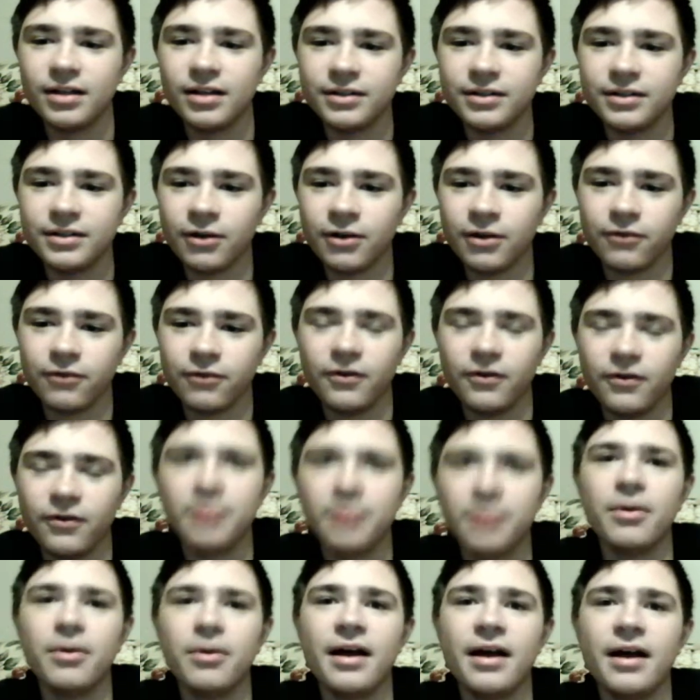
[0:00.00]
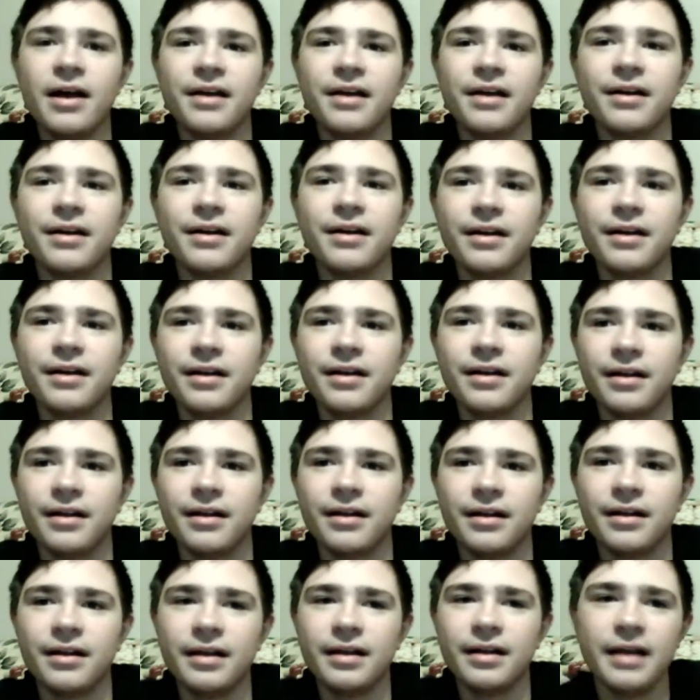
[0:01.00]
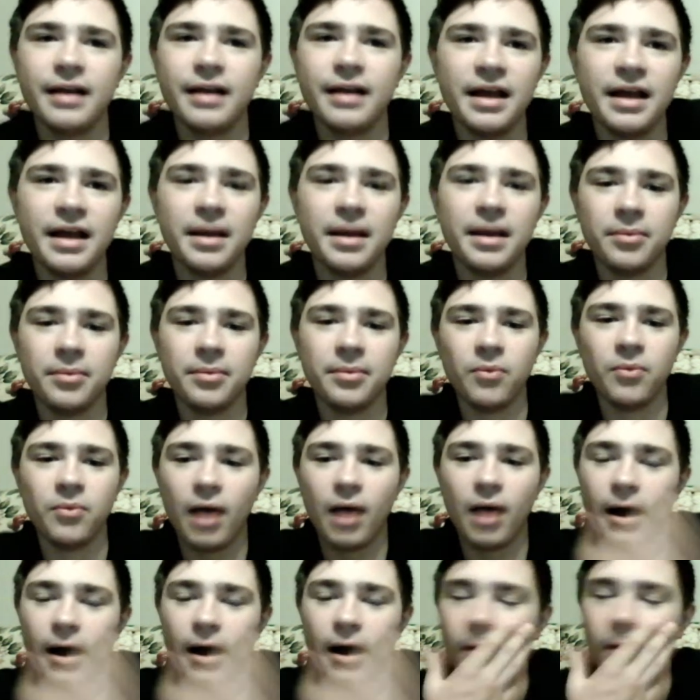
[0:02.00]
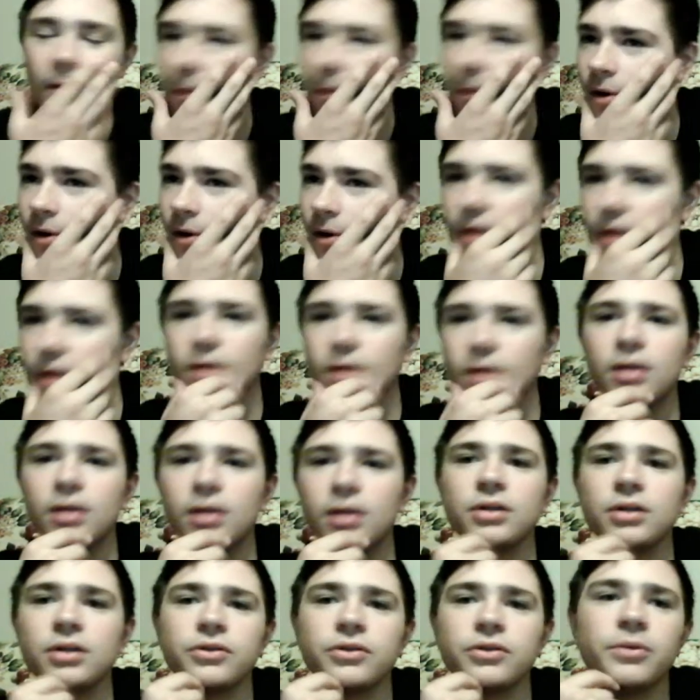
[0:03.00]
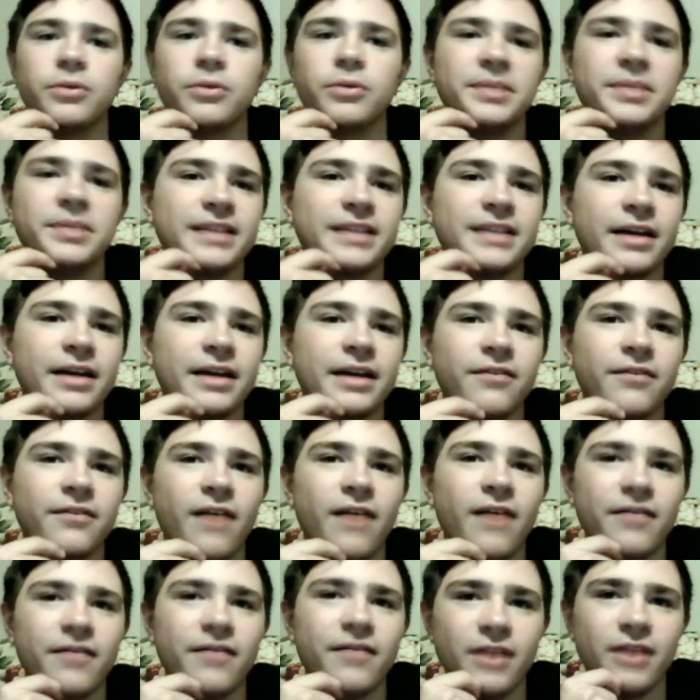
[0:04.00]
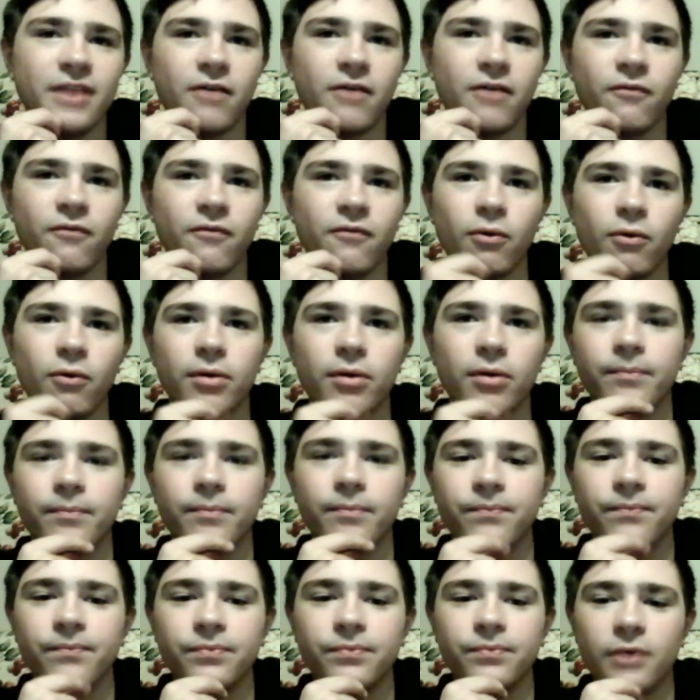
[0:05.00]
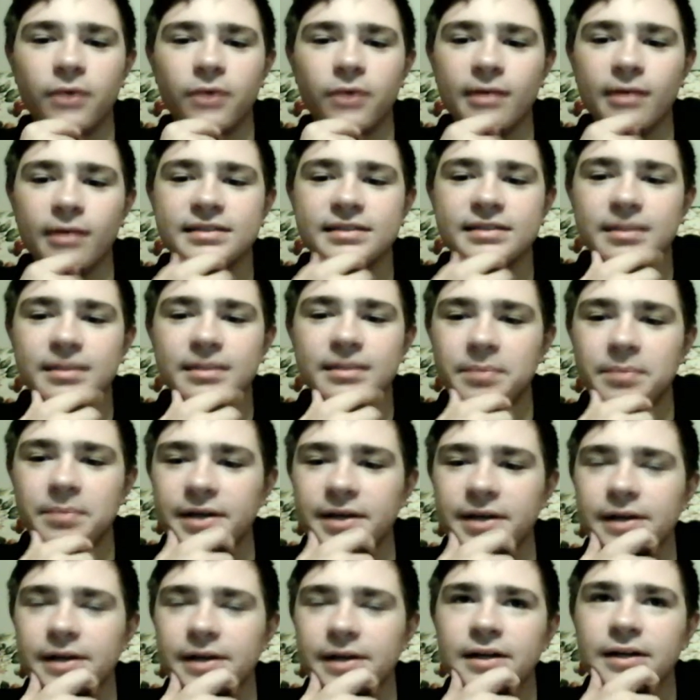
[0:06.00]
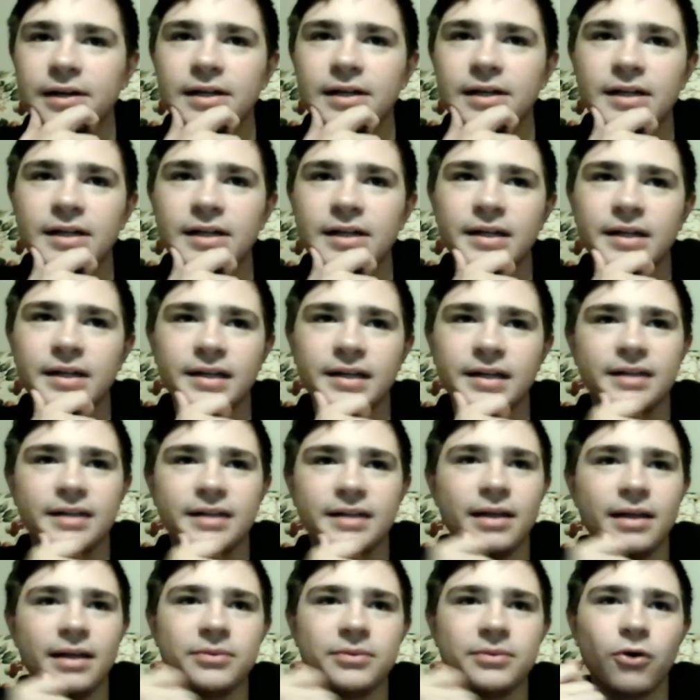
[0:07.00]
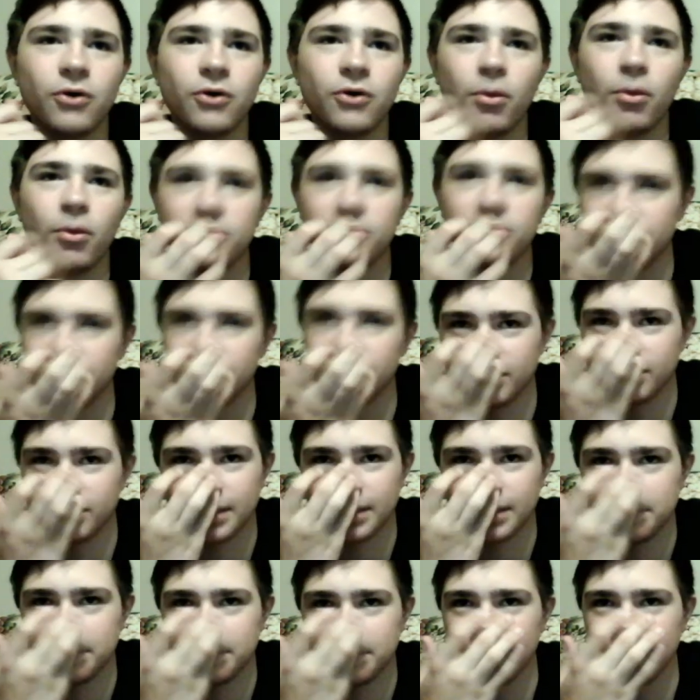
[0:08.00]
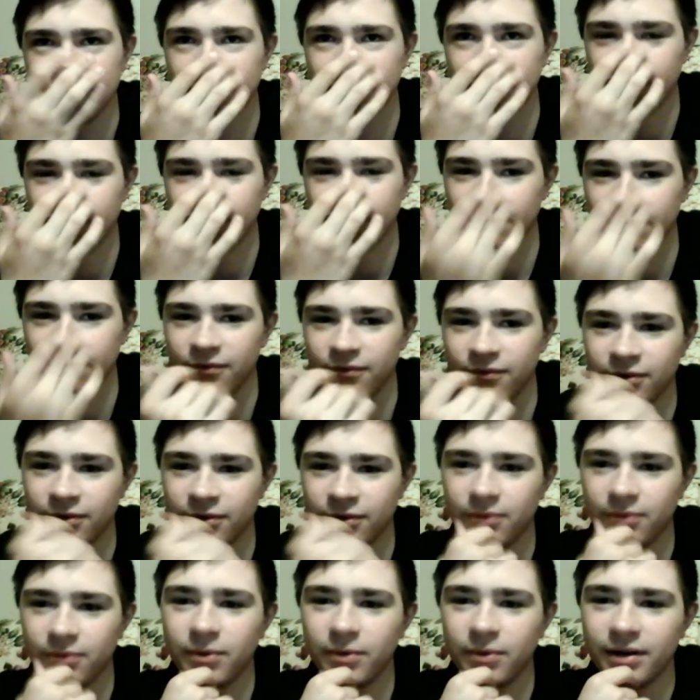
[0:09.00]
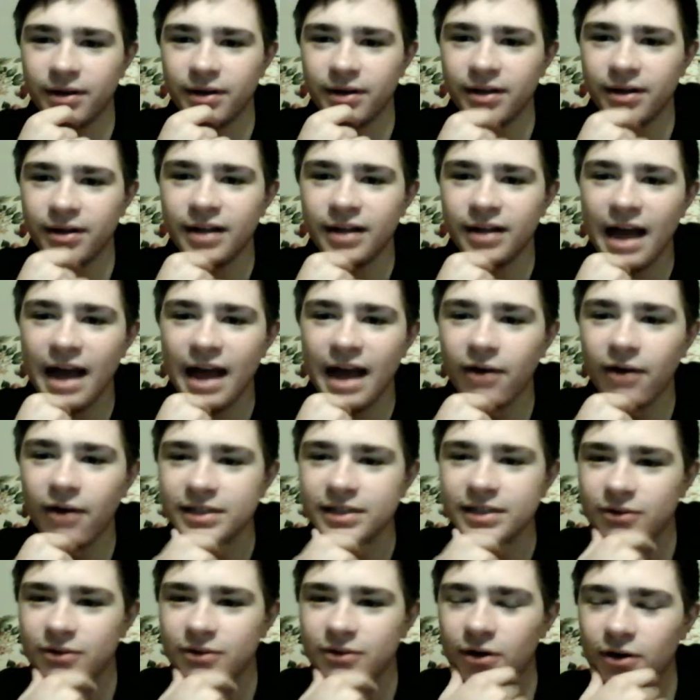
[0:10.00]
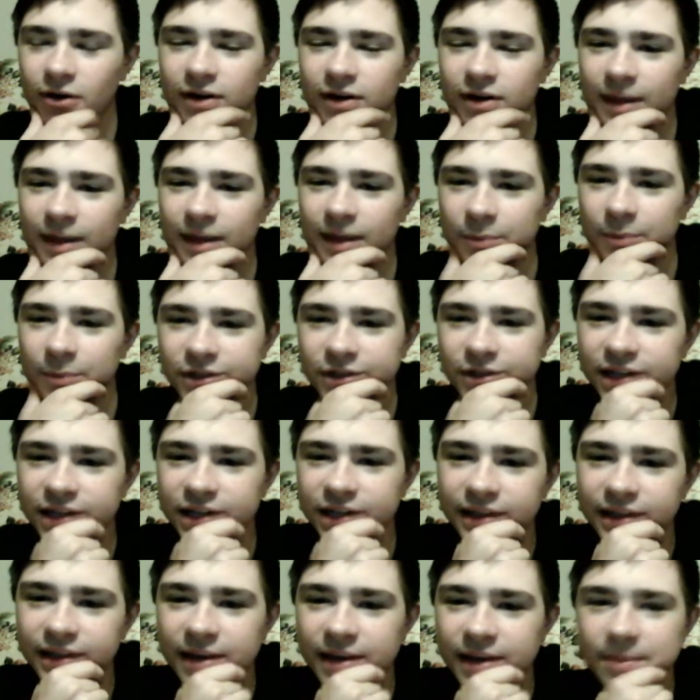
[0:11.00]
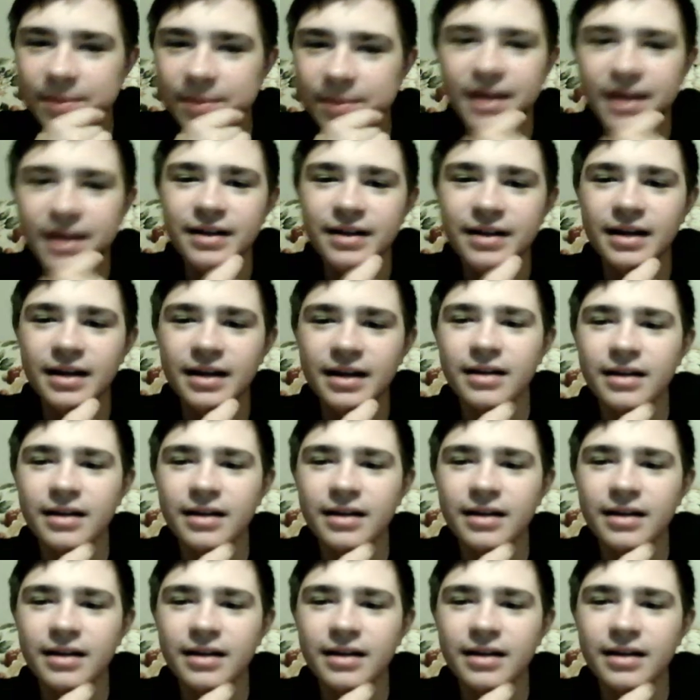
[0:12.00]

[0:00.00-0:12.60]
Another free play. Yeah, but wow. So it'll be 2nd and 5 now for Austin Peay. That was almost intercepted for the win. Alex Clark, I appreciate that, man.